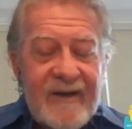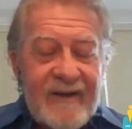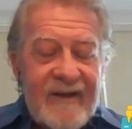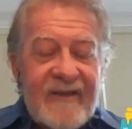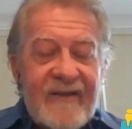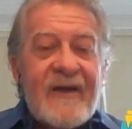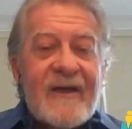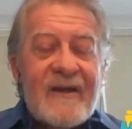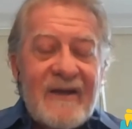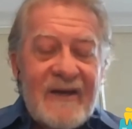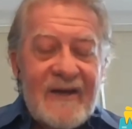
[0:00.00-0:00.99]

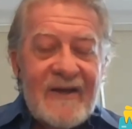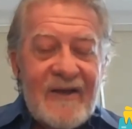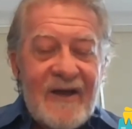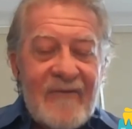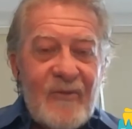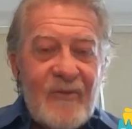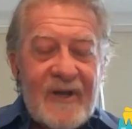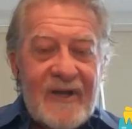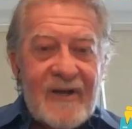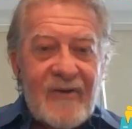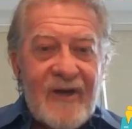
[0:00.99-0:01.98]
Everybody
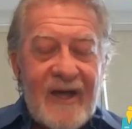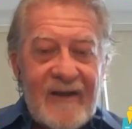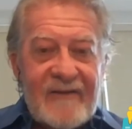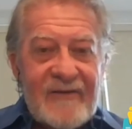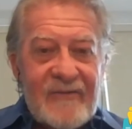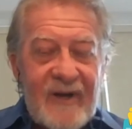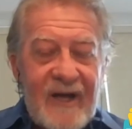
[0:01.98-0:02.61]
can look at it this way.